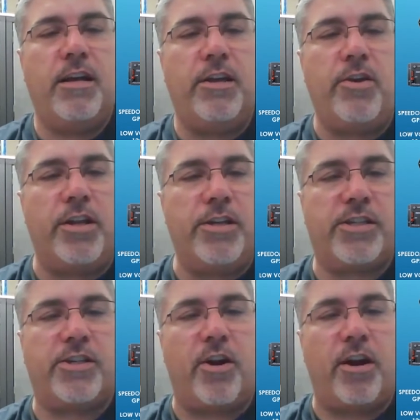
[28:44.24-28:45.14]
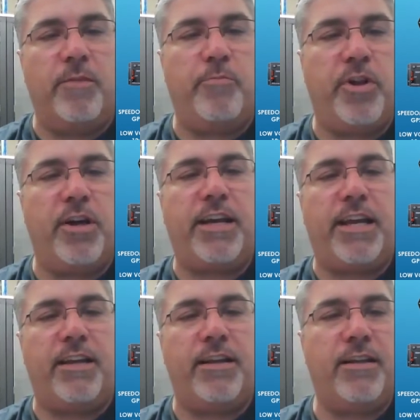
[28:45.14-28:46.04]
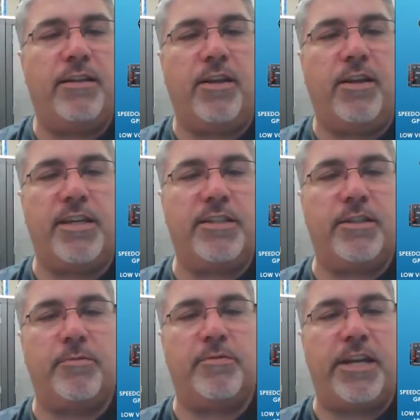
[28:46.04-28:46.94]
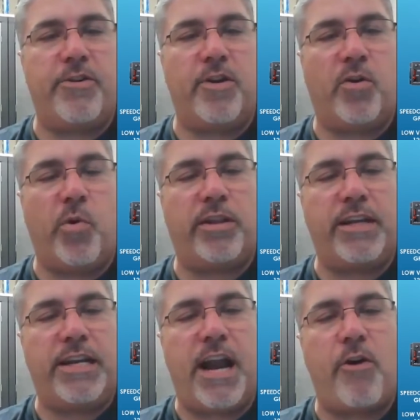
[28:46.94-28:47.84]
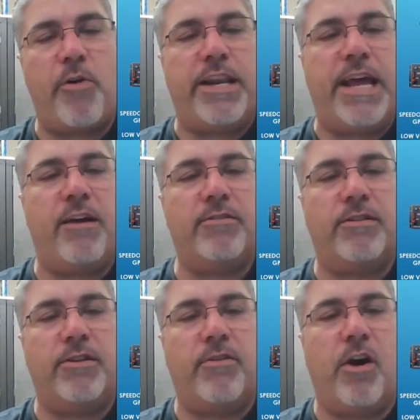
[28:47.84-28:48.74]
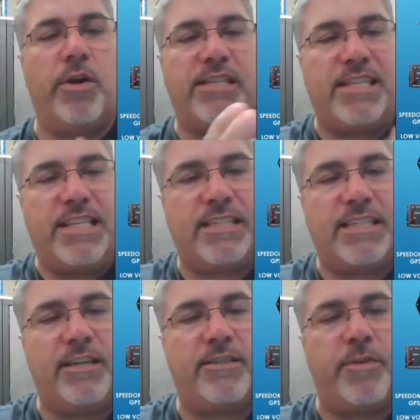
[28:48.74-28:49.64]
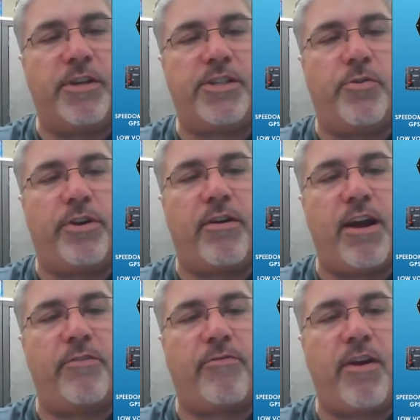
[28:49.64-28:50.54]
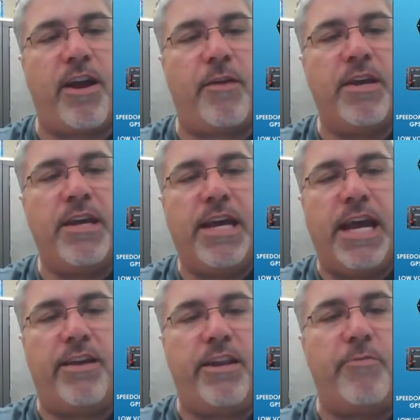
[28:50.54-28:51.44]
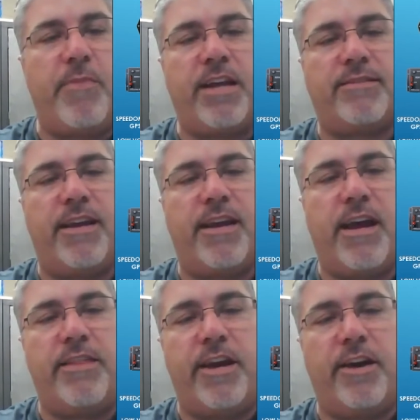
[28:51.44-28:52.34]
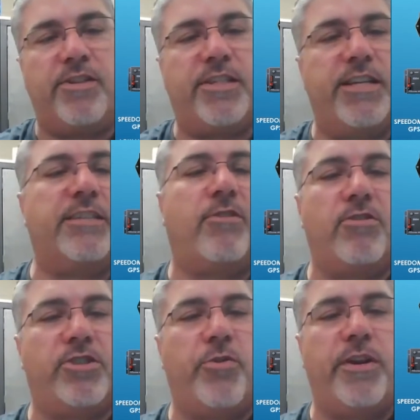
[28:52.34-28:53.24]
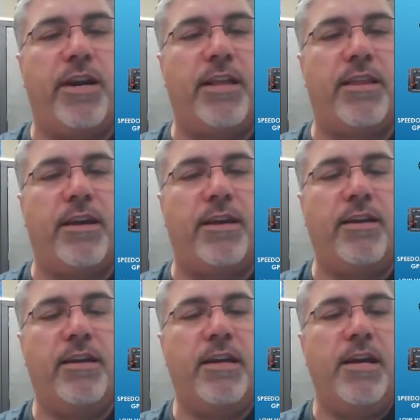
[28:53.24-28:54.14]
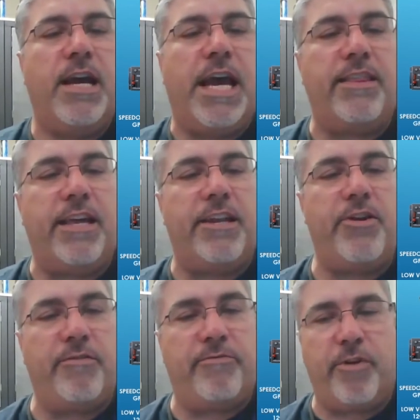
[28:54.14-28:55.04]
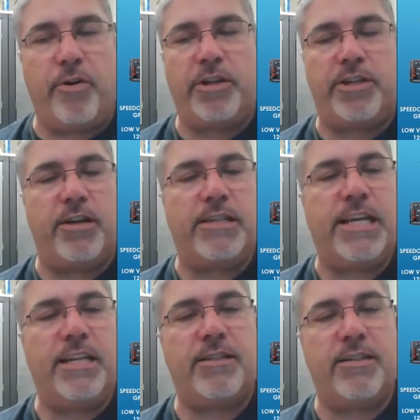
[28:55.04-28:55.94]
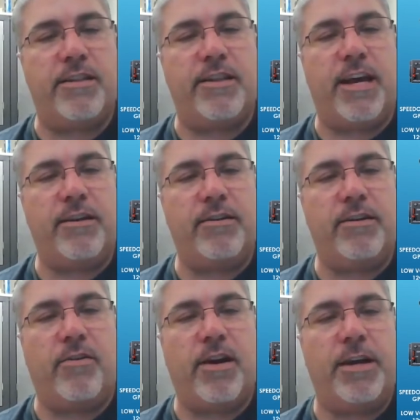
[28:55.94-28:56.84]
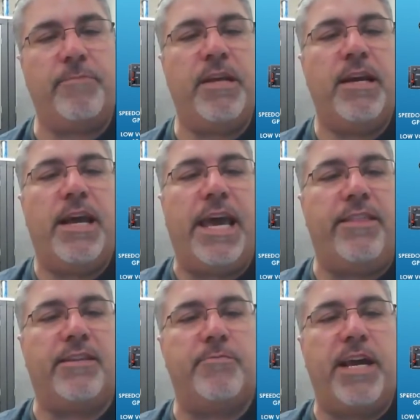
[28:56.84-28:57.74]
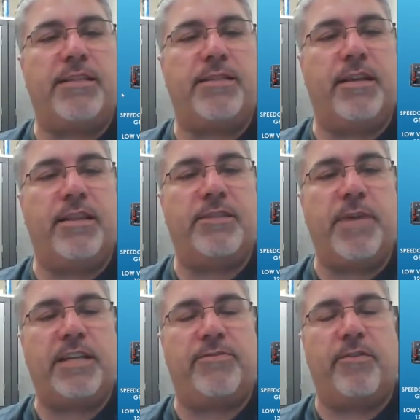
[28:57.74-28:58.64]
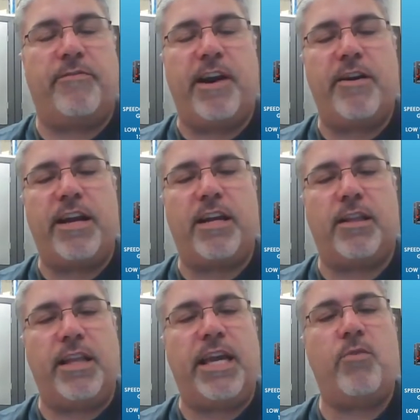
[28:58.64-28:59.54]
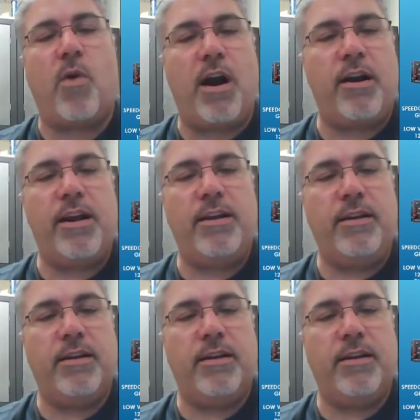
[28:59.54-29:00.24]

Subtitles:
you can just start unplugging those systems, and you can quickly narrow it down to, oh, it's this system that's showing the ground and frame. And then you might say, hey, the other 6 aren't showing anything. And then you can focus your attention to that. Okay. And this makes for a very clean wiring.